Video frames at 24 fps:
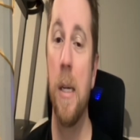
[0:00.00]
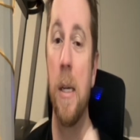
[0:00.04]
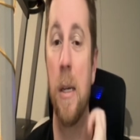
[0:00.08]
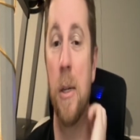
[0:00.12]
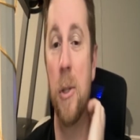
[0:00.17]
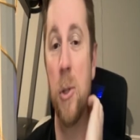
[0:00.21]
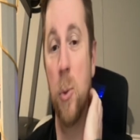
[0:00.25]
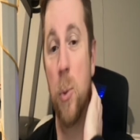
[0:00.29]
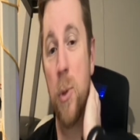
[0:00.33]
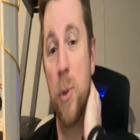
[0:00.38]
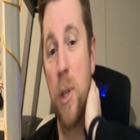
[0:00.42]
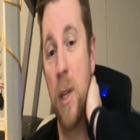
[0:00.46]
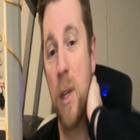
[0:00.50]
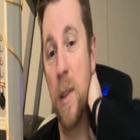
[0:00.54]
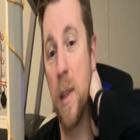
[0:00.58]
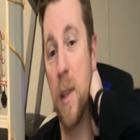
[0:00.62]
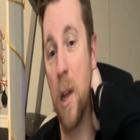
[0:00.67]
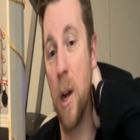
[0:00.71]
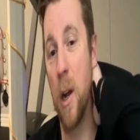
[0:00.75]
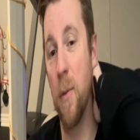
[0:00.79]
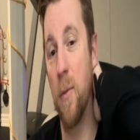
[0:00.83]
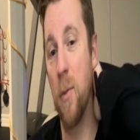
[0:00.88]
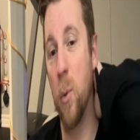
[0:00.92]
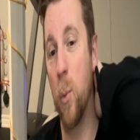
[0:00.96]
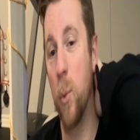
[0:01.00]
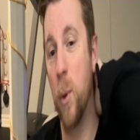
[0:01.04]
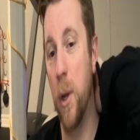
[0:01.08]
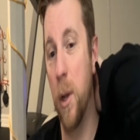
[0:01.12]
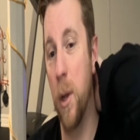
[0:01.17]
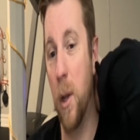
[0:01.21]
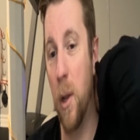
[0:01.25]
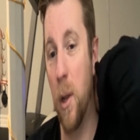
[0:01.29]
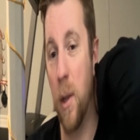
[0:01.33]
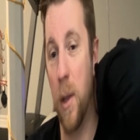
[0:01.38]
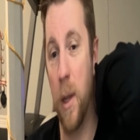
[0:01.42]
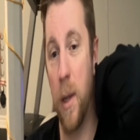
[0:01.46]
So we'll take that off the
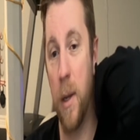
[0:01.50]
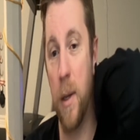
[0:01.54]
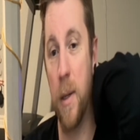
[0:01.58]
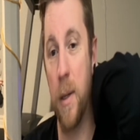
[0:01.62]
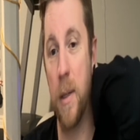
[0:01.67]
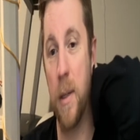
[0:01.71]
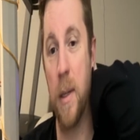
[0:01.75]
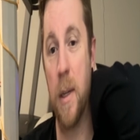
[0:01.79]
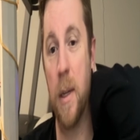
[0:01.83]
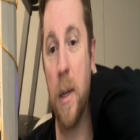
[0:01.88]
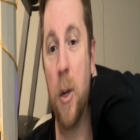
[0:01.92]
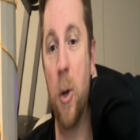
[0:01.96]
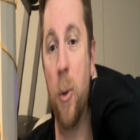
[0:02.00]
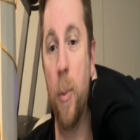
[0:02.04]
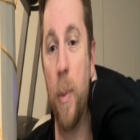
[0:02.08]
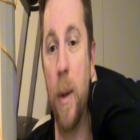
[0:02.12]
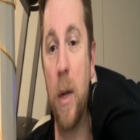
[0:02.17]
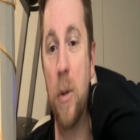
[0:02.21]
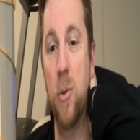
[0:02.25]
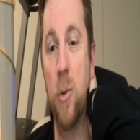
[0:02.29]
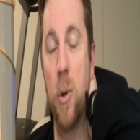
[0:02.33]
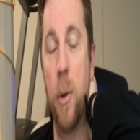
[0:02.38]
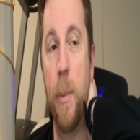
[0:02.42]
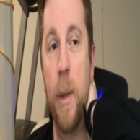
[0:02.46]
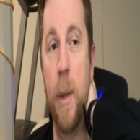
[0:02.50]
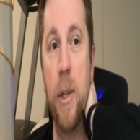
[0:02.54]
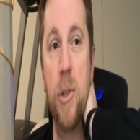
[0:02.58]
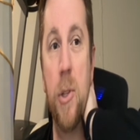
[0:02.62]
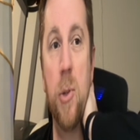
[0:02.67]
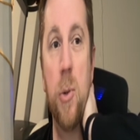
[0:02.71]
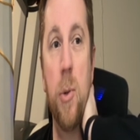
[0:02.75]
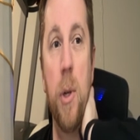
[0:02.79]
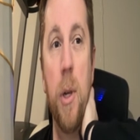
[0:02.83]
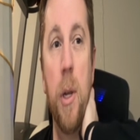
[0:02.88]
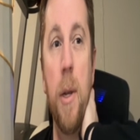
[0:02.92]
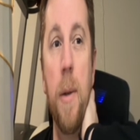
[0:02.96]
wheel and go back to our main
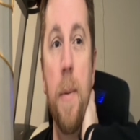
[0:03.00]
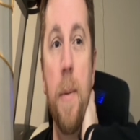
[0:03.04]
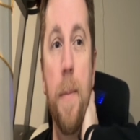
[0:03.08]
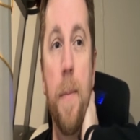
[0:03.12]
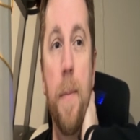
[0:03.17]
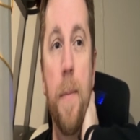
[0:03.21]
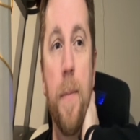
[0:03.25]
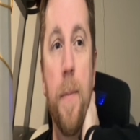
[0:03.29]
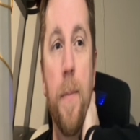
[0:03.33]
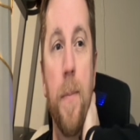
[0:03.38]
screen.